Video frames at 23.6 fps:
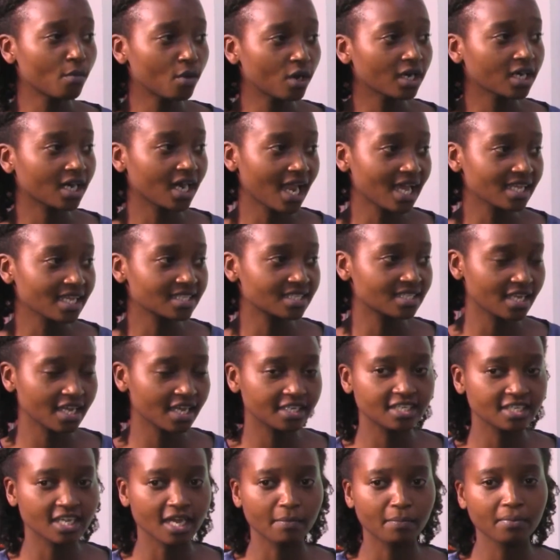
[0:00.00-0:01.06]
class
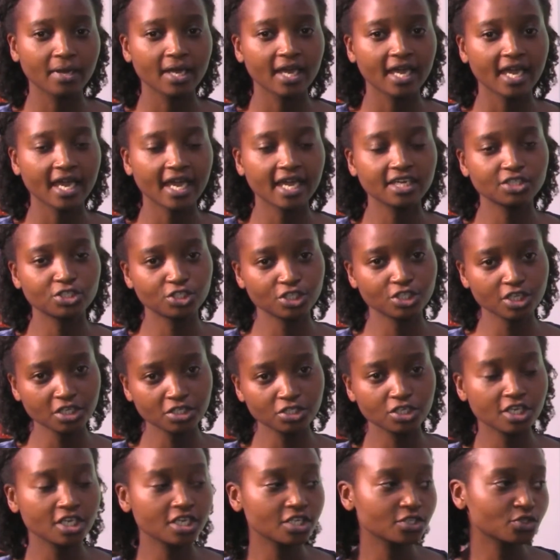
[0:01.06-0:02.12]
setup and change
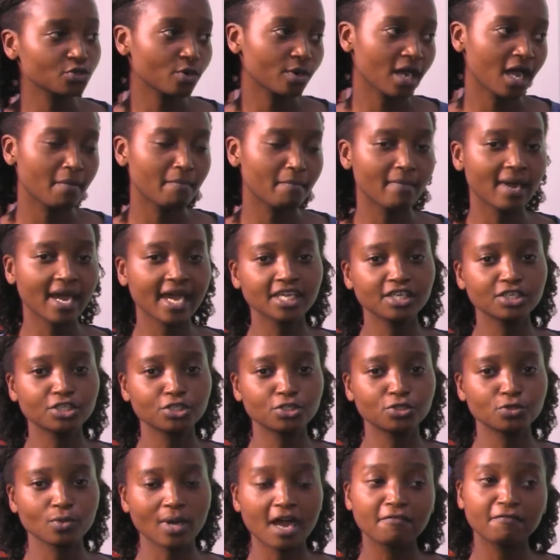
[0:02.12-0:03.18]
his or her mind to
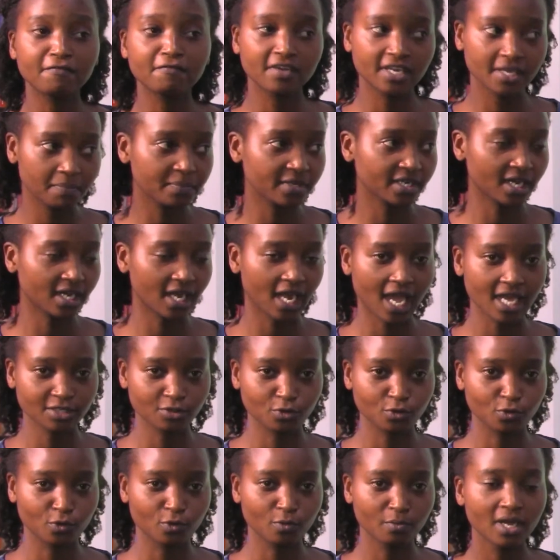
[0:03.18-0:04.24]
a flipped
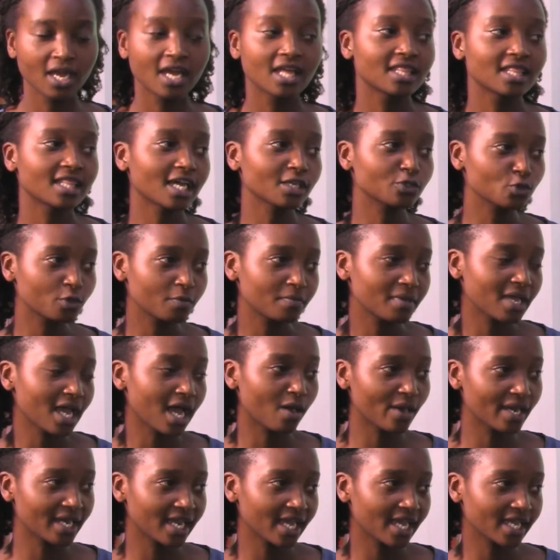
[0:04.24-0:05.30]
classroom, that will be our
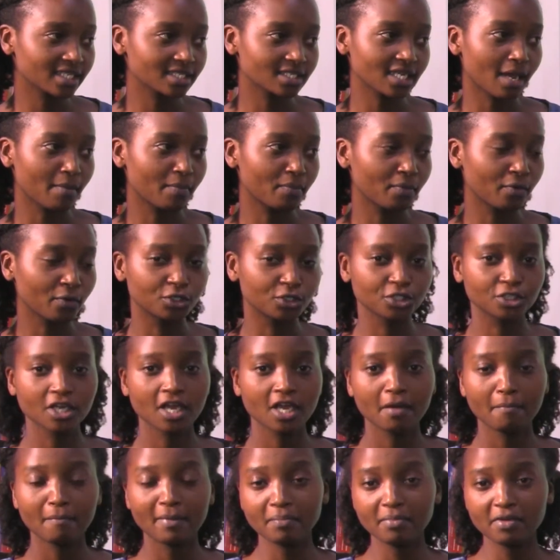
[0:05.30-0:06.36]
next approach.
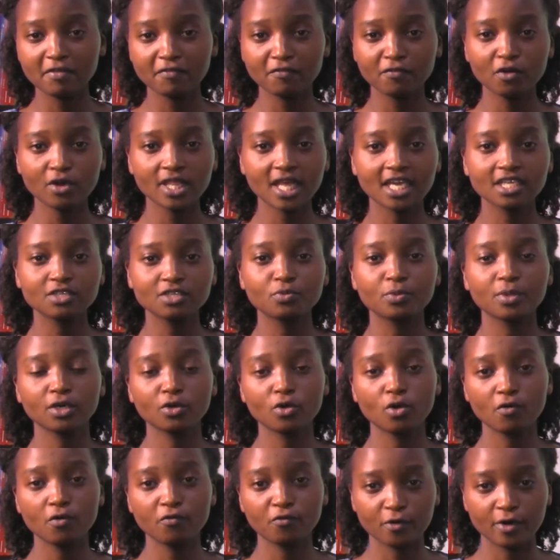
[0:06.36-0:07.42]
But before that, we'll go
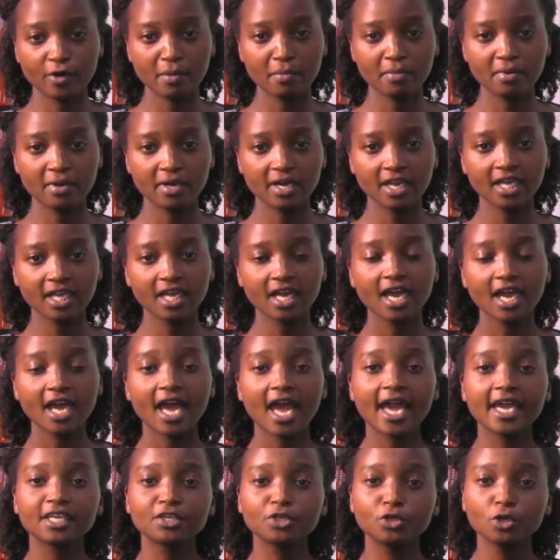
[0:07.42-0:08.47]
for a break.
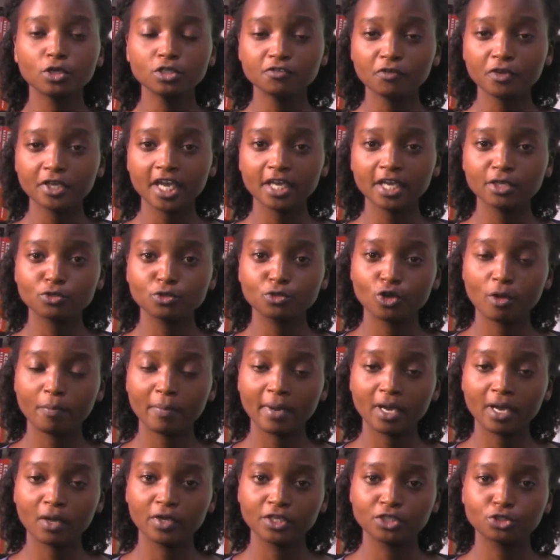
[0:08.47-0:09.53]
And don't forget to drop a
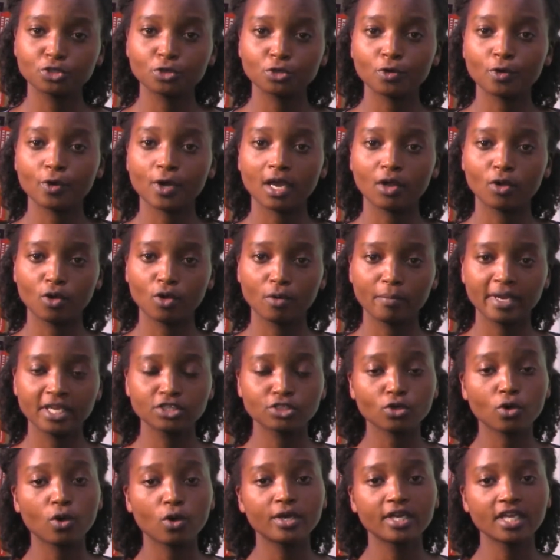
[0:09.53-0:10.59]
question or a comment
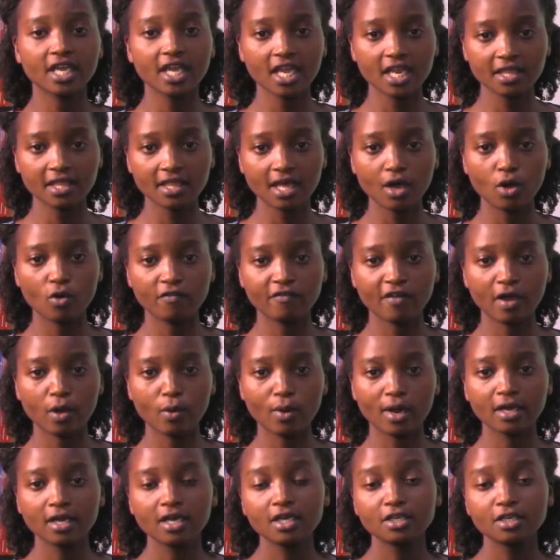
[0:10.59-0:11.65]
on either of our
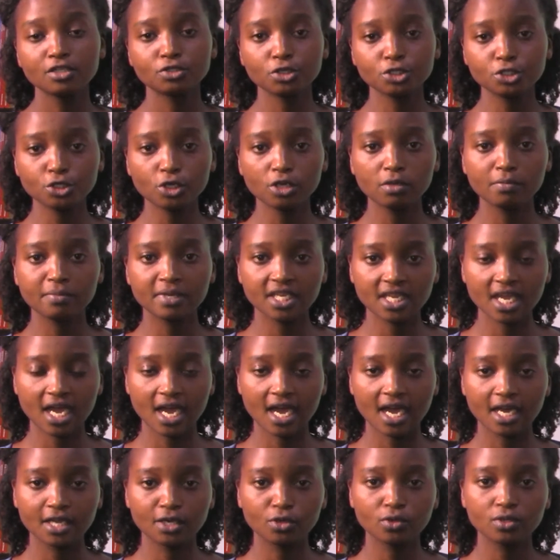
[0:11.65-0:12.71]
social media
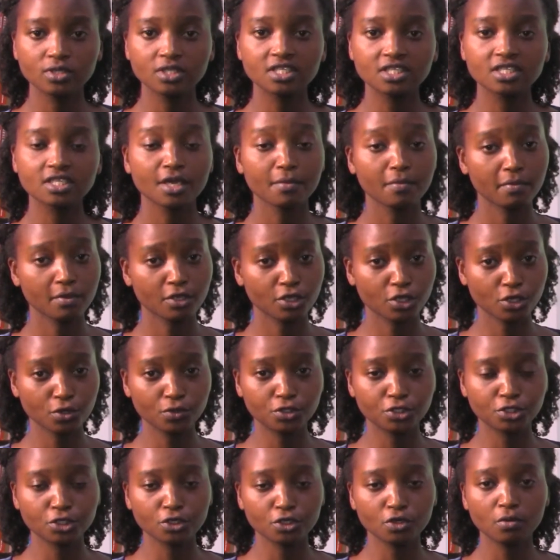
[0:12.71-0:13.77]
handles,
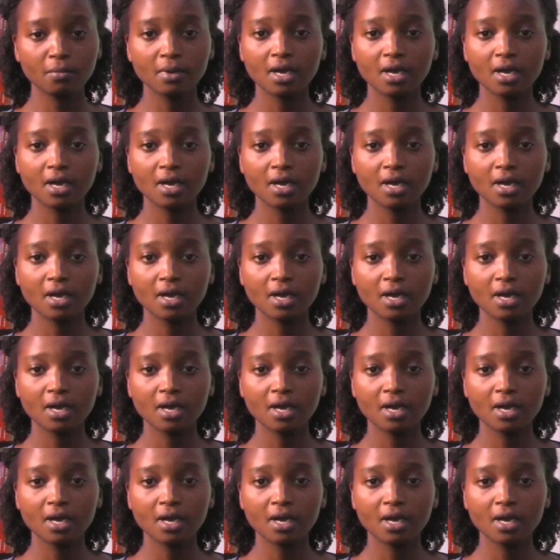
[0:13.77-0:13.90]
YouTube,